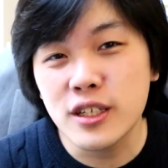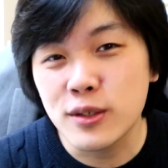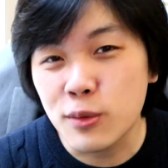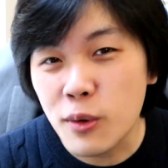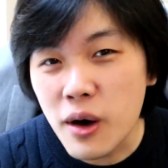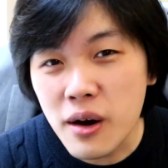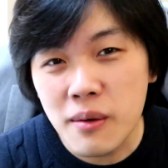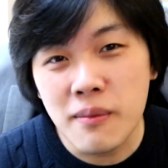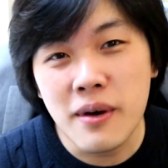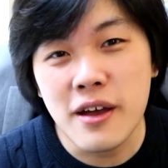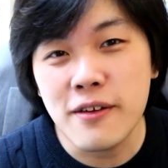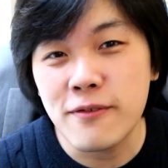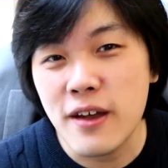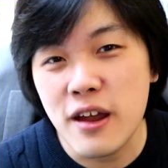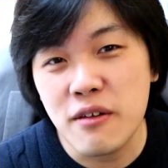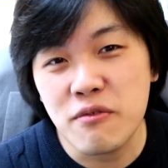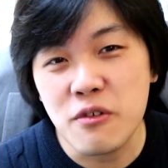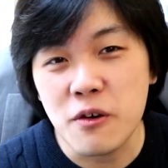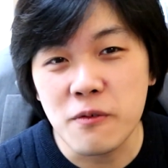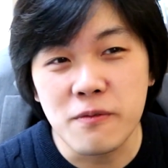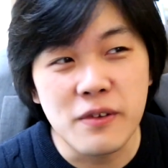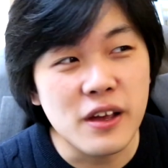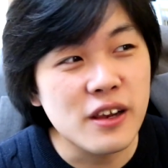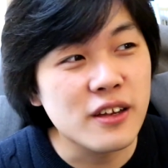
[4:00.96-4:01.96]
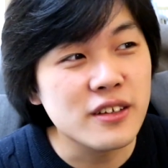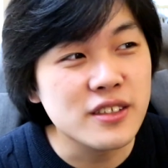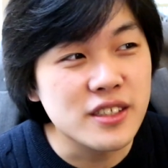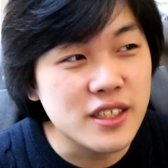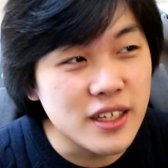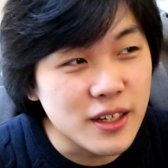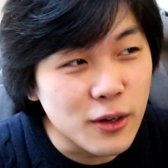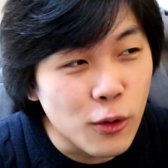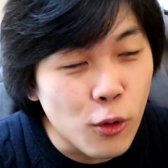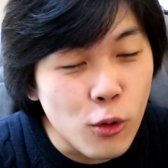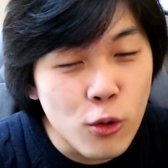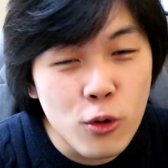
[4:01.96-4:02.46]
is one of my favorite villains
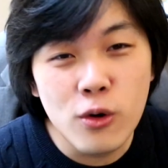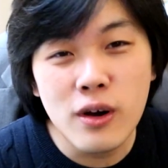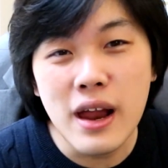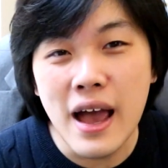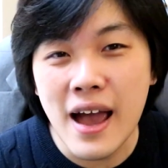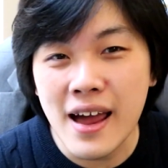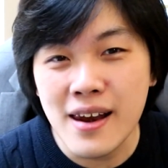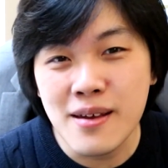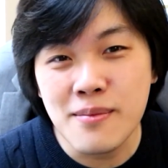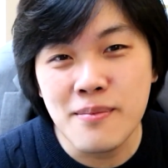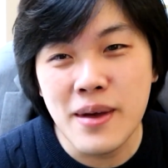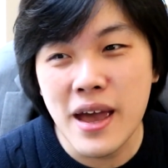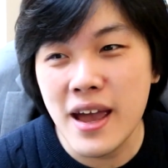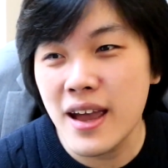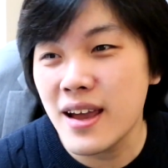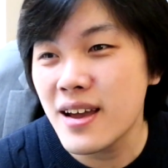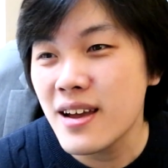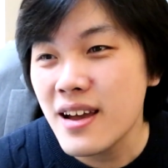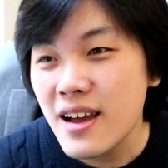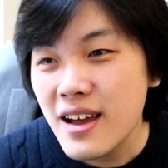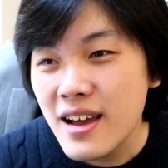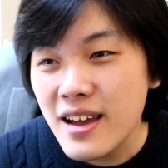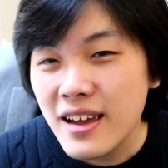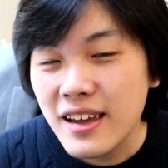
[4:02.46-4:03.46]
in all anime.